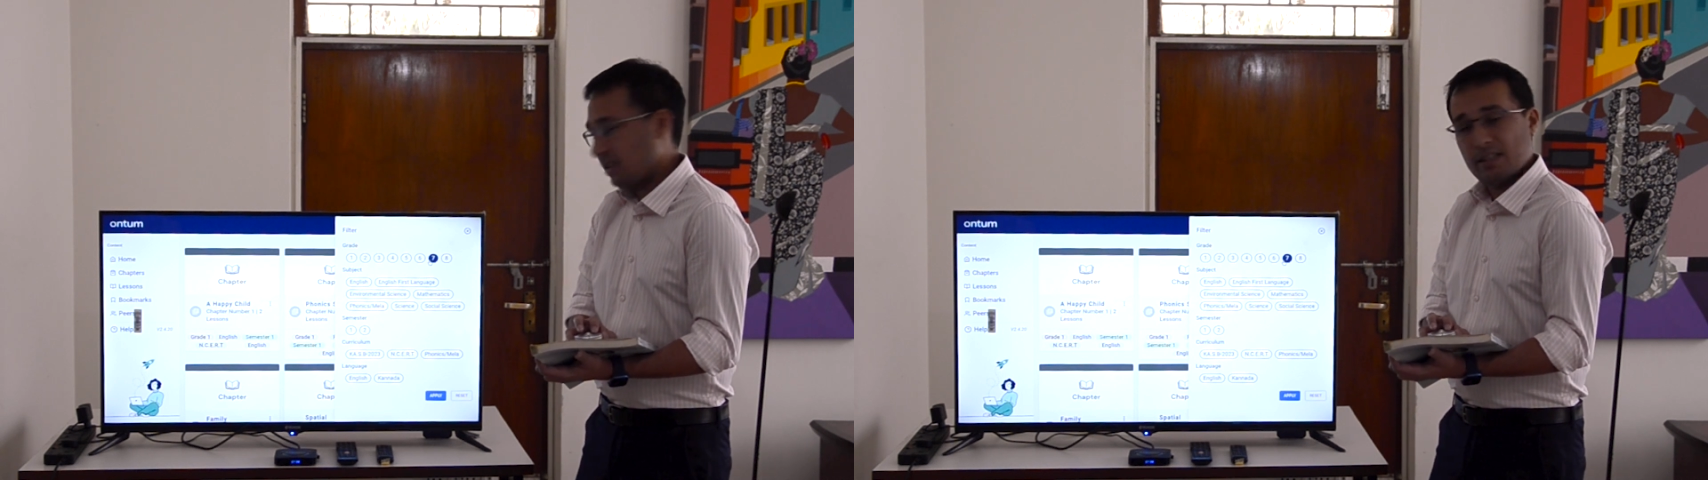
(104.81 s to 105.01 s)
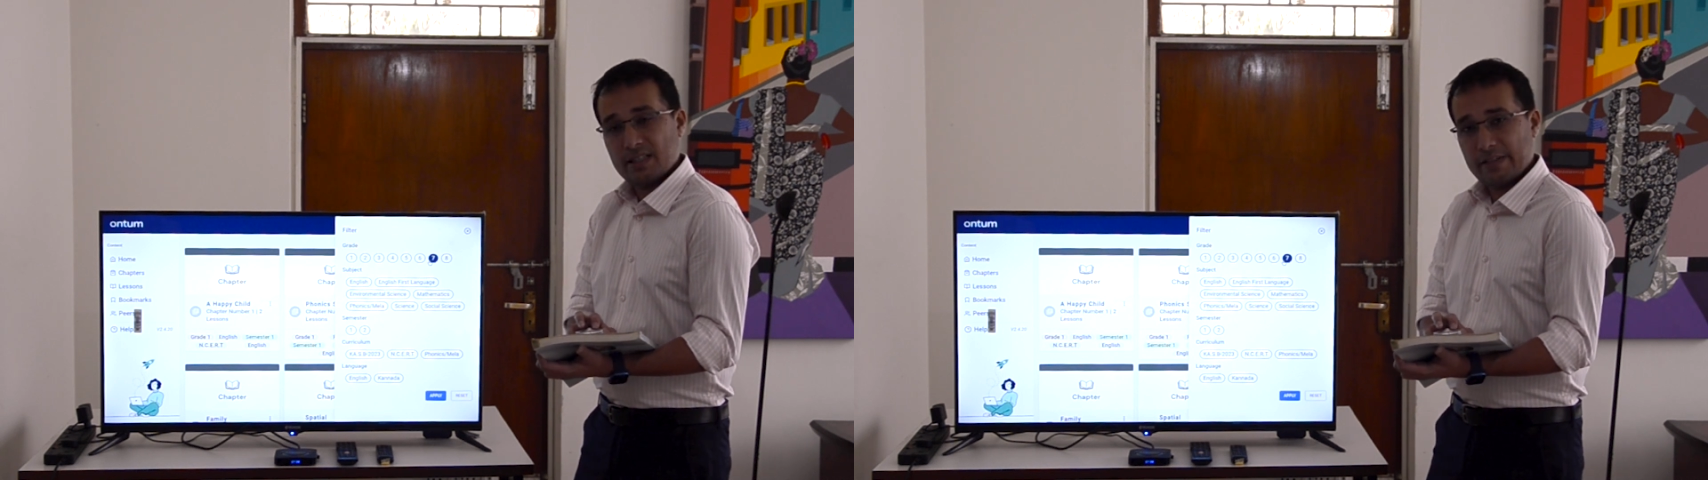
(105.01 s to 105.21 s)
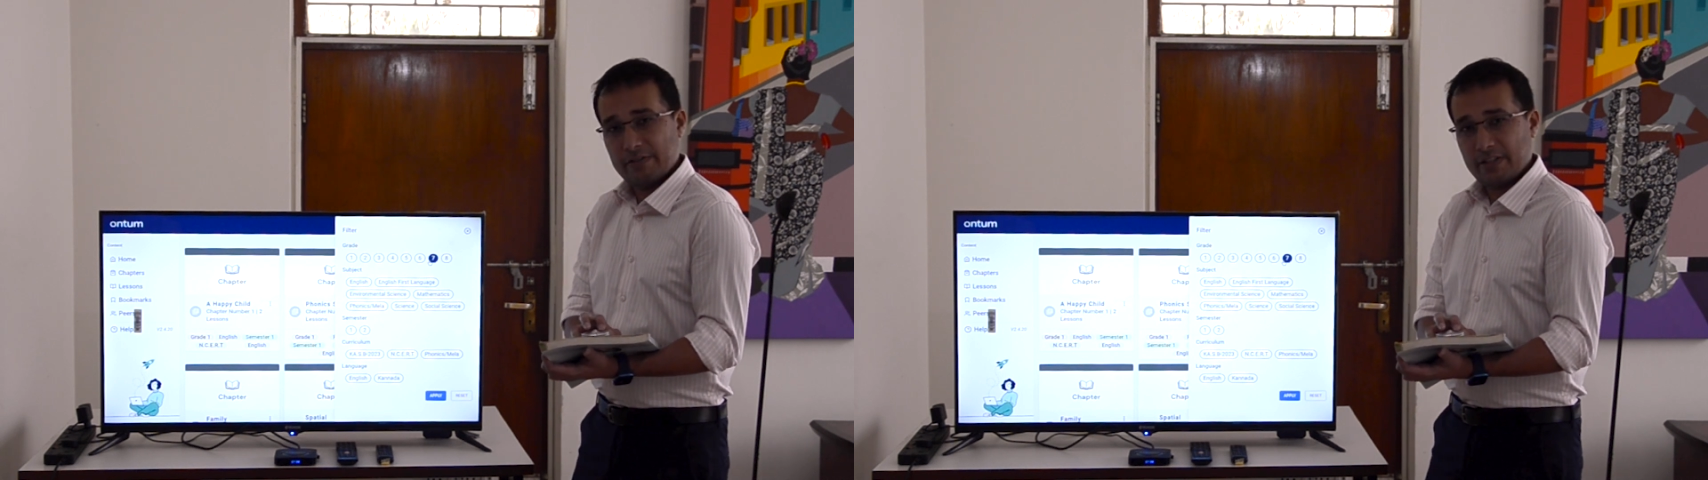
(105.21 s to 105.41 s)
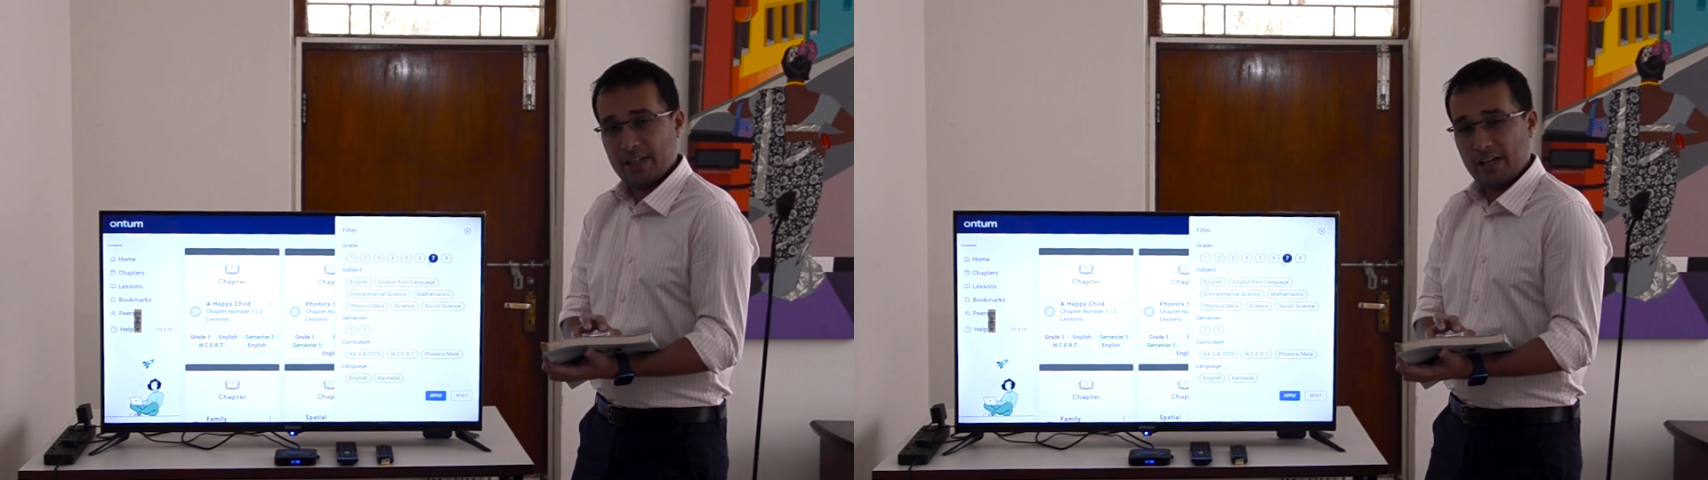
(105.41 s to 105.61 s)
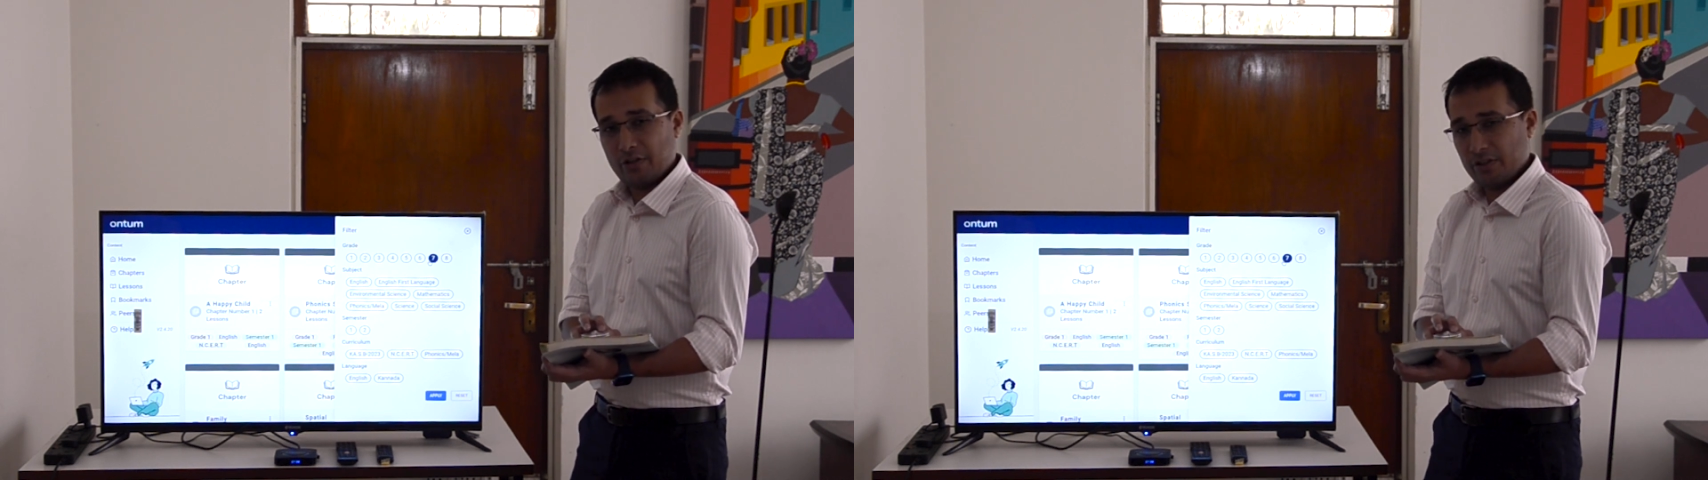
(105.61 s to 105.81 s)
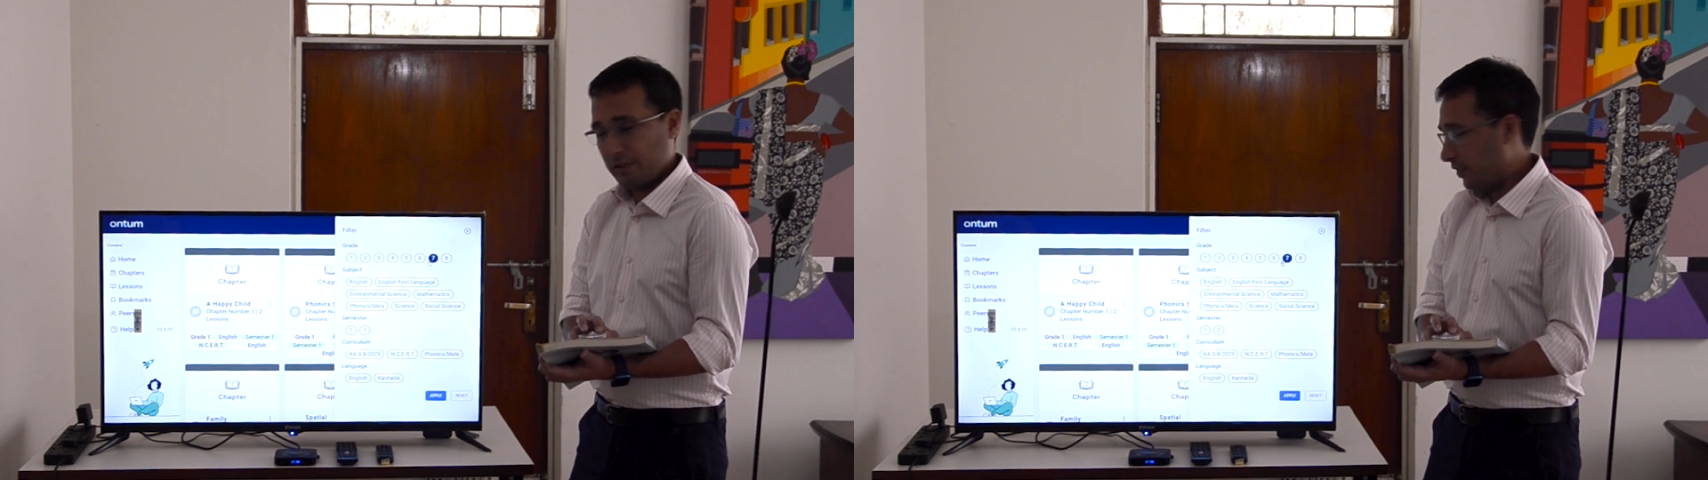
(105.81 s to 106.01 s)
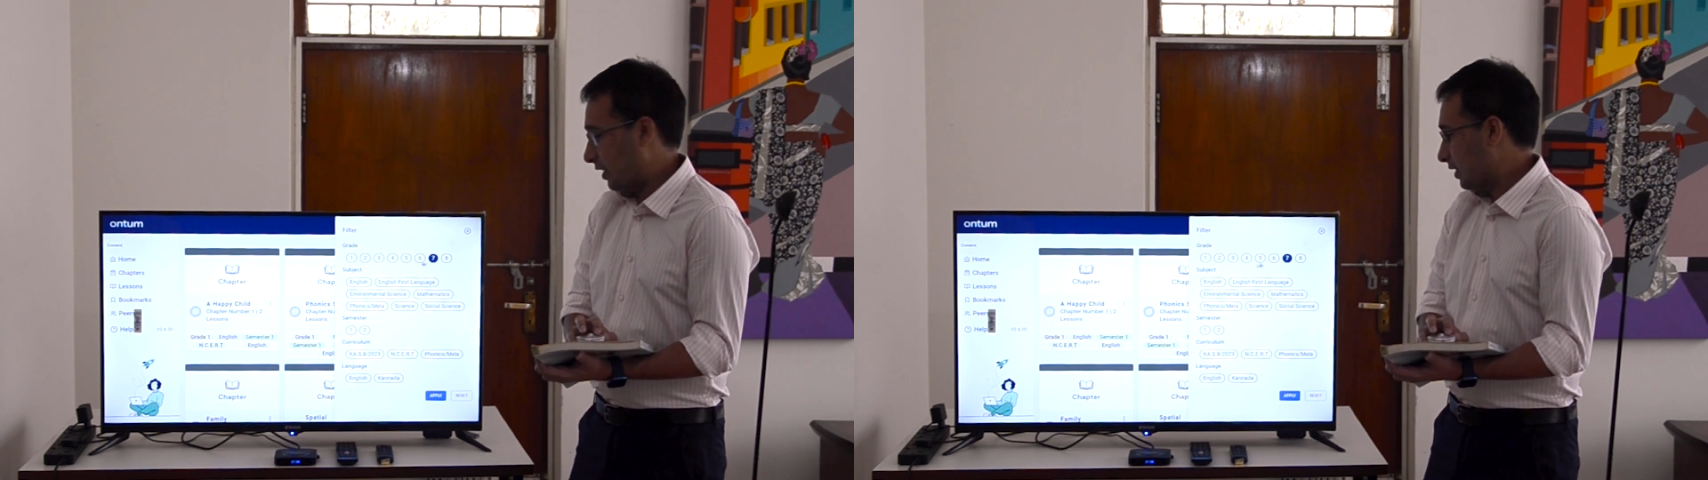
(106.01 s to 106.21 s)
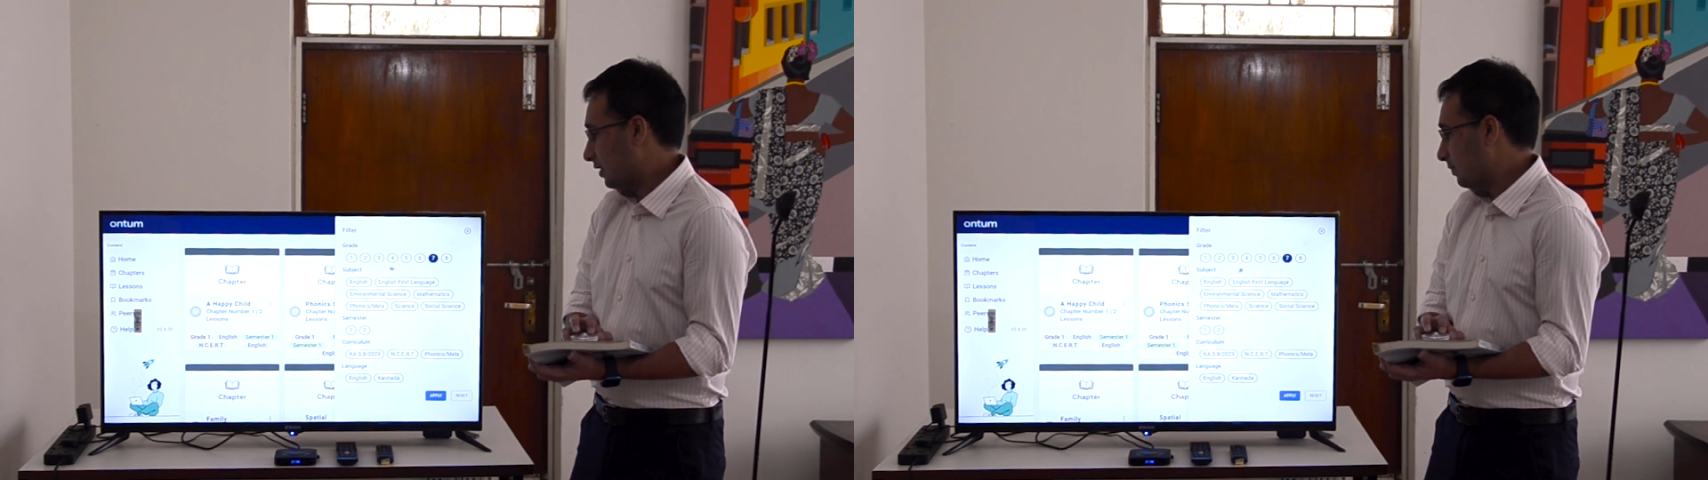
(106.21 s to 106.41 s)
the 7th grade icon in the
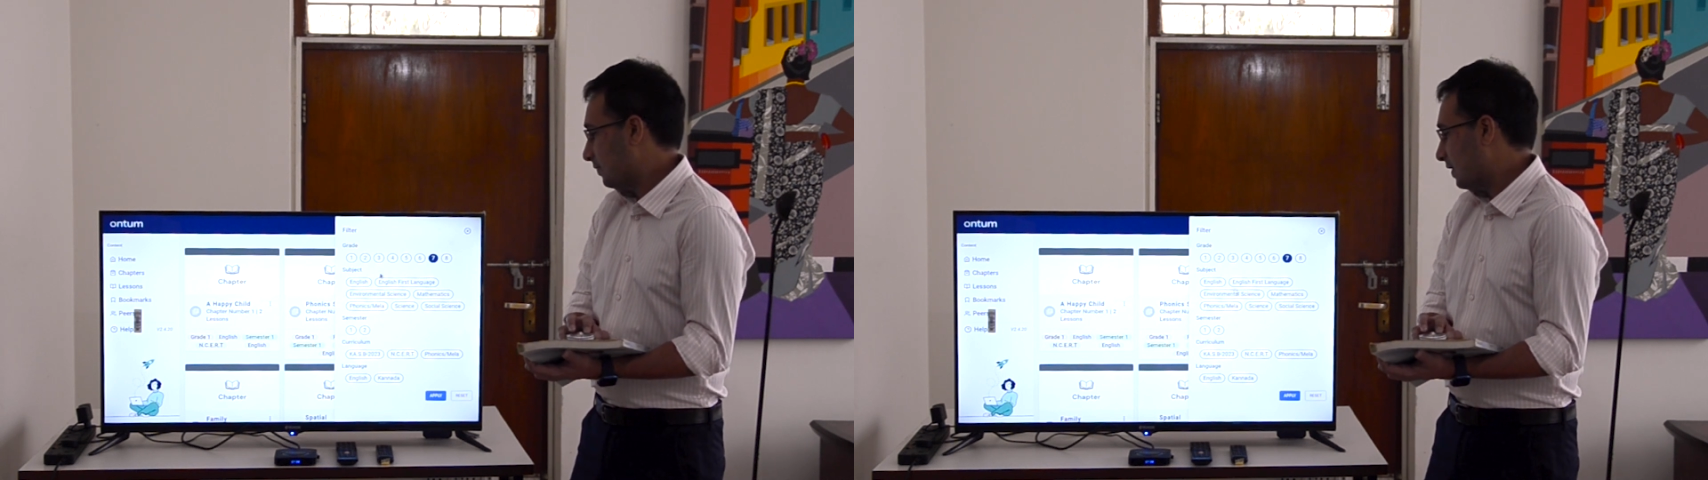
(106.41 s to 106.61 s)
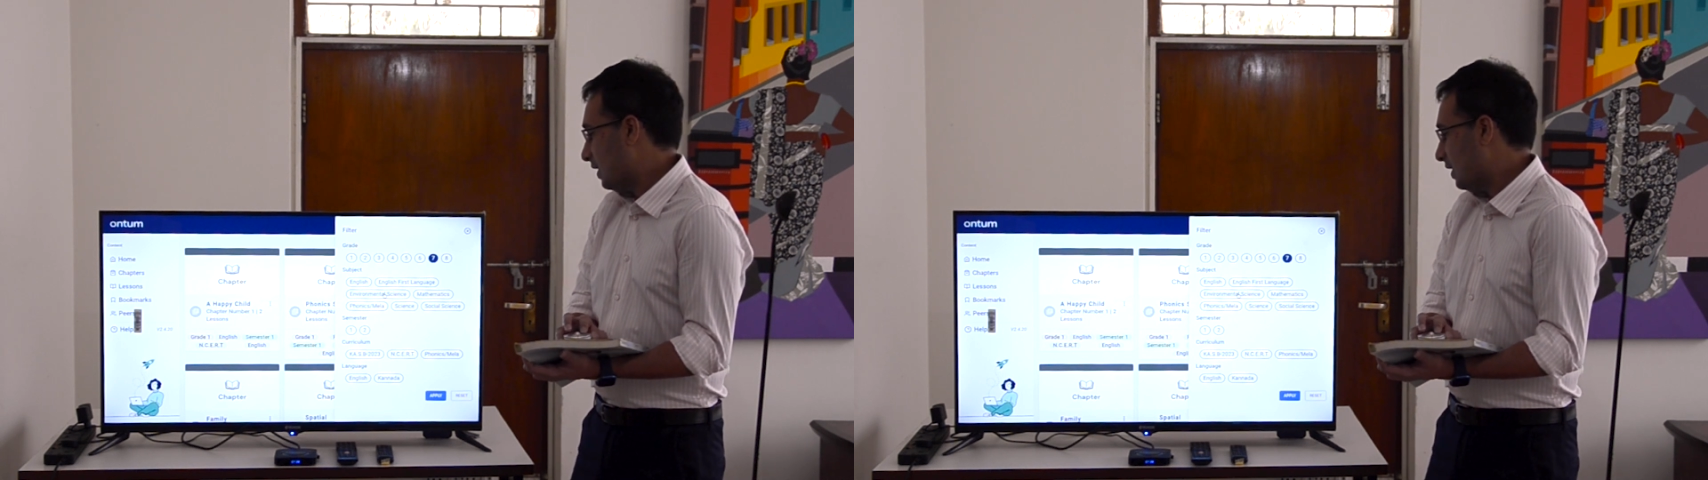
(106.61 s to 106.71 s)
filter.